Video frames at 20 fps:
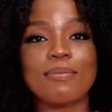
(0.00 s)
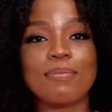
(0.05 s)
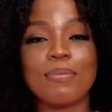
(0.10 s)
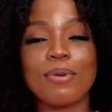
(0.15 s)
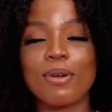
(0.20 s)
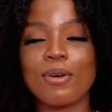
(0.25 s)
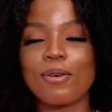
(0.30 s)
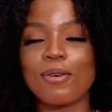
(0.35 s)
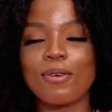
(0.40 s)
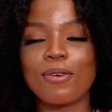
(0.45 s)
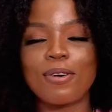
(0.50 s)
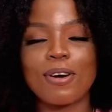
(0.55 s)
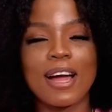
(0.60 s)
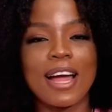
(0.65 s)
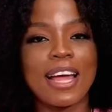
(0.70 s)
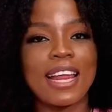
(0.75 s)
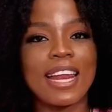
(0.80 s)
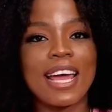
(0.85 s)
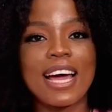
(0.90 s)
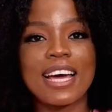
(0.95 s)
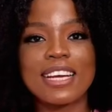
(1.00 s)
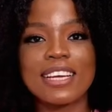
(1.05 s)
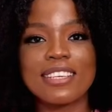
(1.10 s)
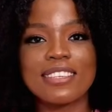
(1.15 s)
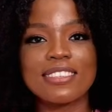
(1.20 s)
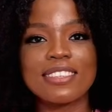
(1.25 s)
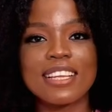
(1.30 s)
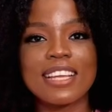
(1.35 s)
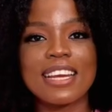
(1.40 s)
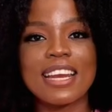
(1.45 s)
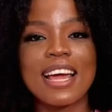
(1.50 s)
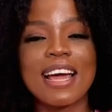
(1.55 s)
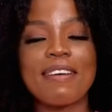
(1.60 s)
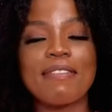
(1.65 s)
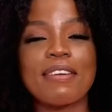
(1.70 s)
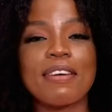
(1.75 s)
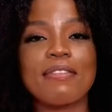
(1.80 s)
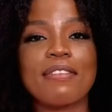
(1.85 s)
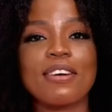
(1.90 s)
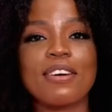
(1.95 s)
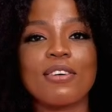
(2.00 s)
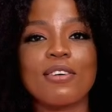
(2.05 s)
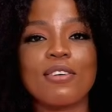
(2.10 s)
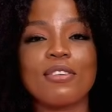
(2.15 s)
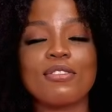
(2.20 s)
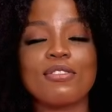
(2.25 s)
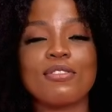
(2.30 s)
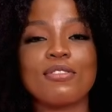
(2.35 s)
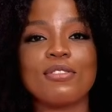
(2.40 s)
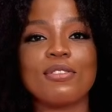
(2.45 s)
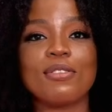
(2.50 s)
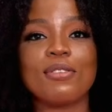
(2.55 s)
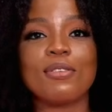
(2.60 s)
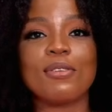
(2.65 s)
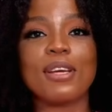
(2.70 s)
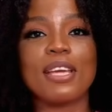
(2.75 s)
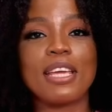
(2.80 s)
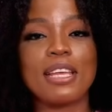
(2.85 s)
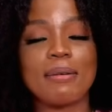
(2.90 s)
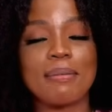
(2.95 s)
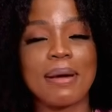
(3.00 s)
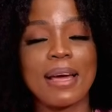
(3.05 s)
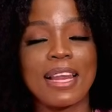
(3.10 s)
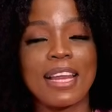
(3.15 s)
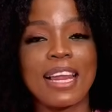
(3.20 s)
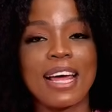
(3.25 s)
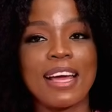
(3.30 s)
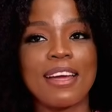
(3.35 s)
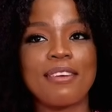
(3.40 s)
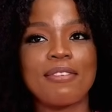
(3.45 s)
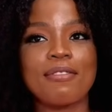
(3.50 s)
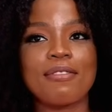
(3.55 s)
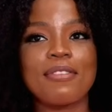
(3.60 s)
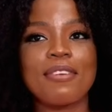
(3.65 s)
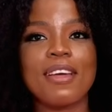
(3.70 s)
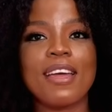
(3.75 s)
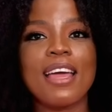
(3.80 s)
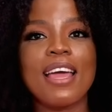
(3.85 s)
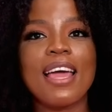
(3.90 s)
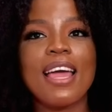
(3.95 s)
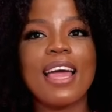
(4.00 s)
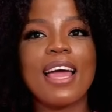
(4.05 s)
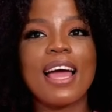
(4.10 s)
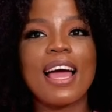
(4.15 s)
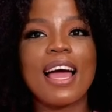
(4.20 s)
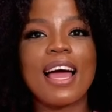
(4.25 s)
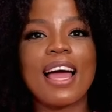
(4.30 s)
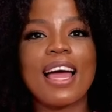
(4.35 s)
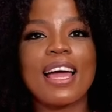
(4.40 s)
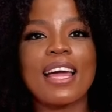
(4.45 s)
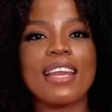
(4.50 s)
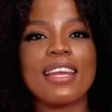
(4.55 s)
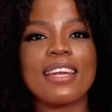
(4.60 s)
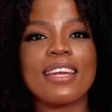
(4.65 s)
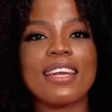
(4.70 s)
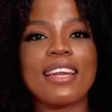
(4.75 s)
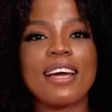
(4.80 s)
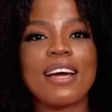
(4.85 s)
blow and hardest thing I've ever gone through in my life. And